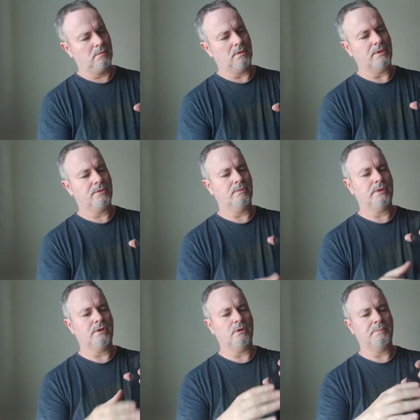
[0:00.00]
I thought
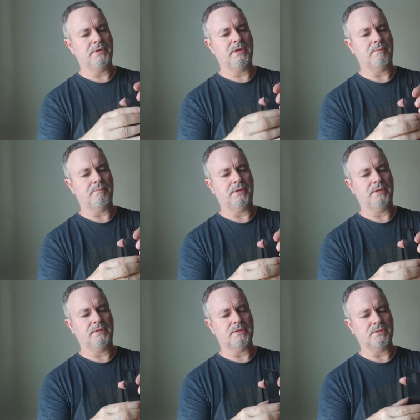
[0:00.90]
it opened up, but
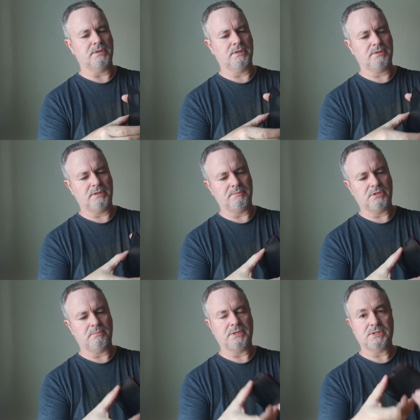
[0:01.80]
it doesn't. It seems
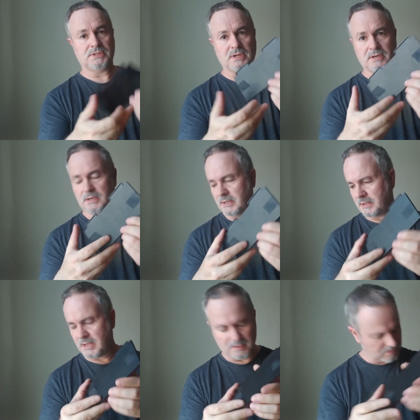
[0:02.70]
to be stuck like
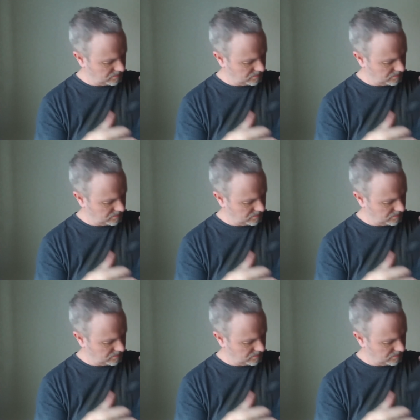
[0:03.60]
that.